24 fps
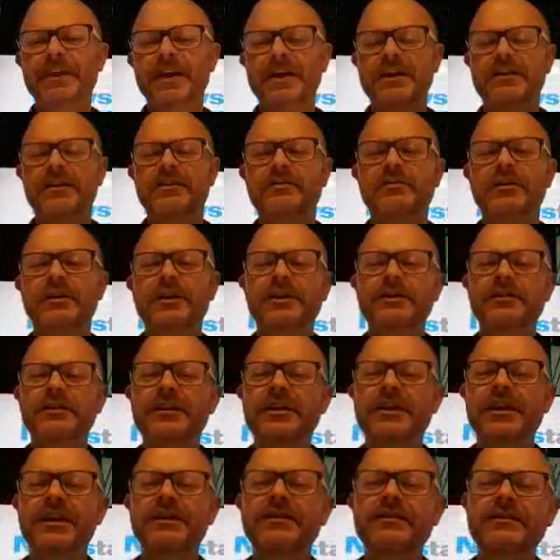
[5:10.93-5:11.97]
They're going to win
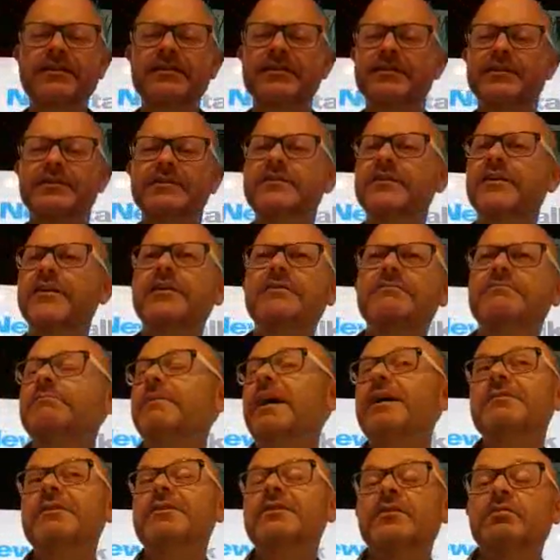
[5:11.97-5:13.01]
in the end. So
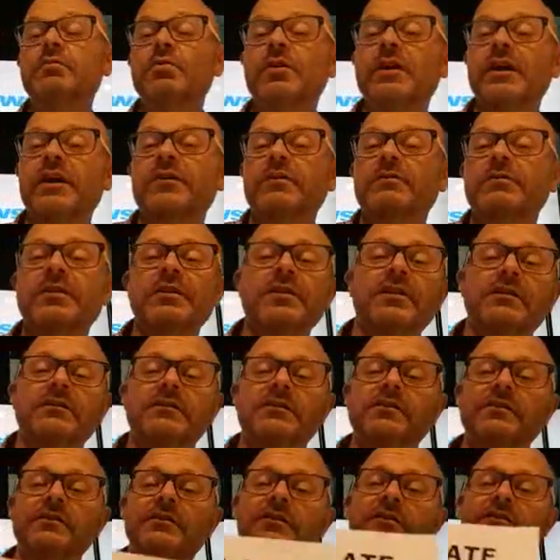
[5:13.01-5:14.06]
maybe just walk out the
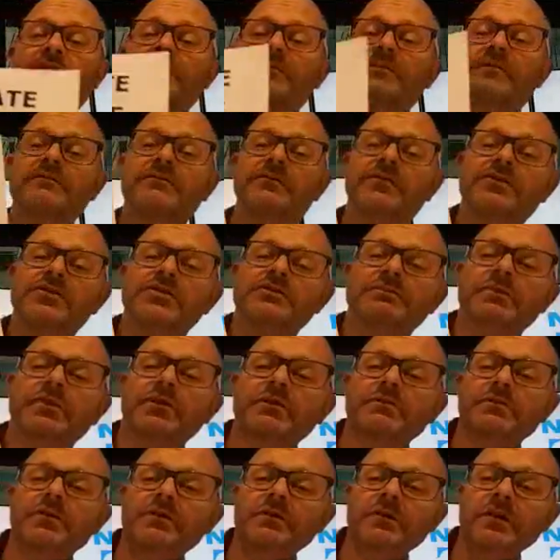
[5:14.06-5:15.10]
window and search your
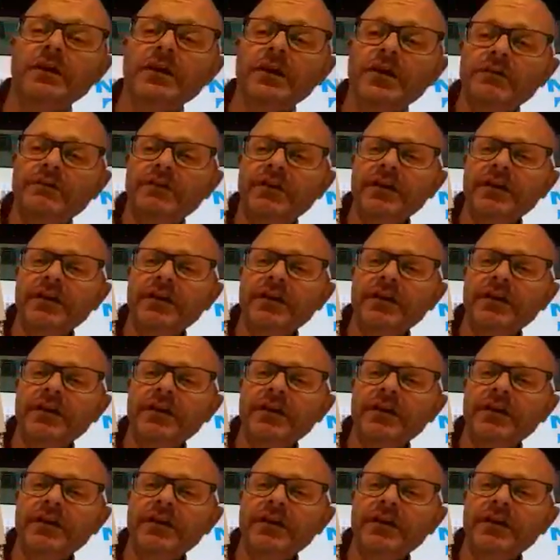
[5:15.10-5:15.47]
Pokemons.